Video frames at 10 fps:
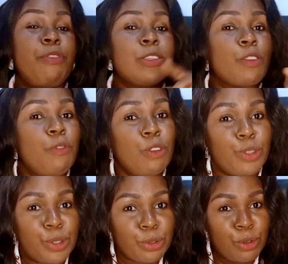First of all,
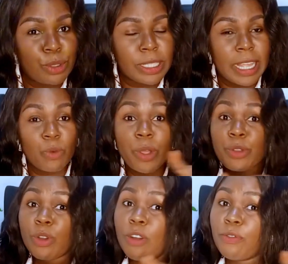you should note that
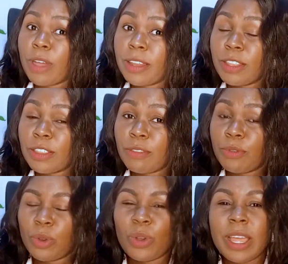when you come for an
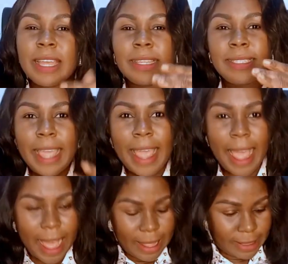interview,
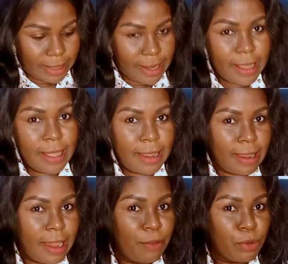there are
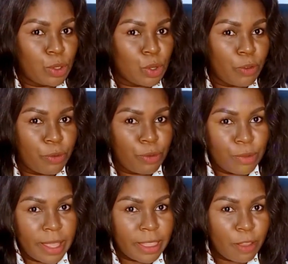3 levels of
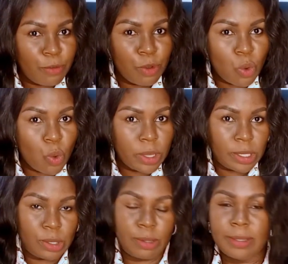interview
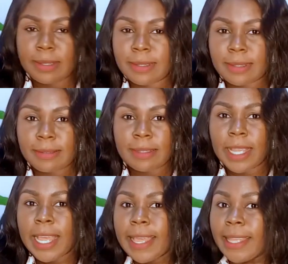questions.
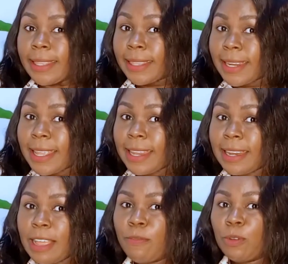
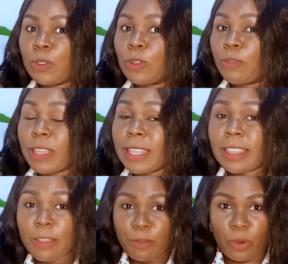3 levels of
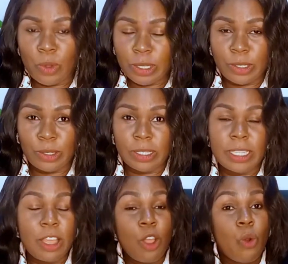interview
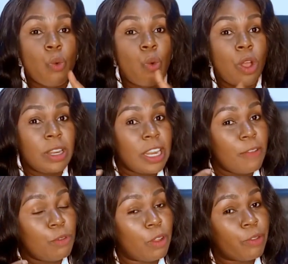questions. One
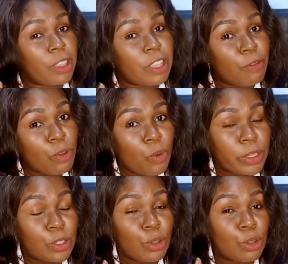level of interview
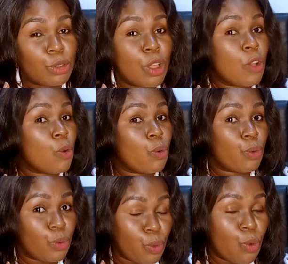questions
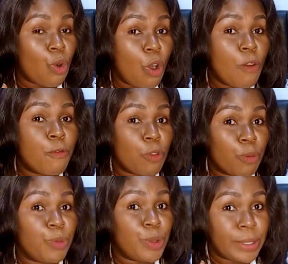will come
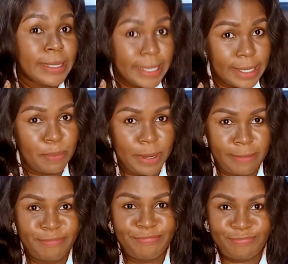from your
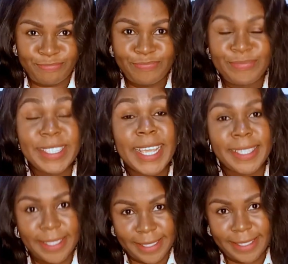discipline. Yes.